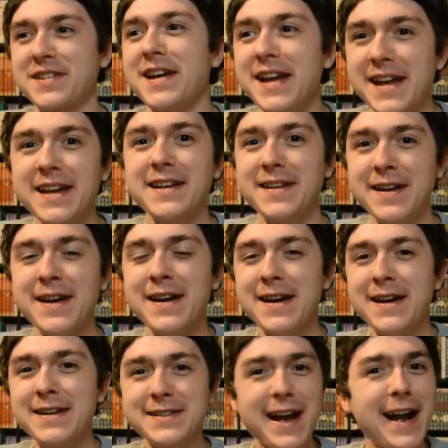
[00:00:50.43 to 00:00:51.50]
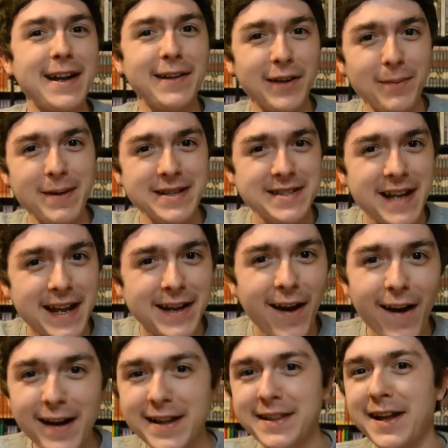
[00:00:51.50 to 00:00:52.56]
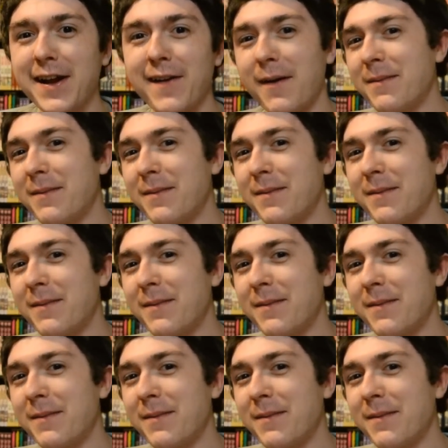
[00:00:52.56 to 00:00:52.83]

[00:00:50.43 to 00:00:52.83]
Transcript: Slaine it's kind of a little bit psychotic there.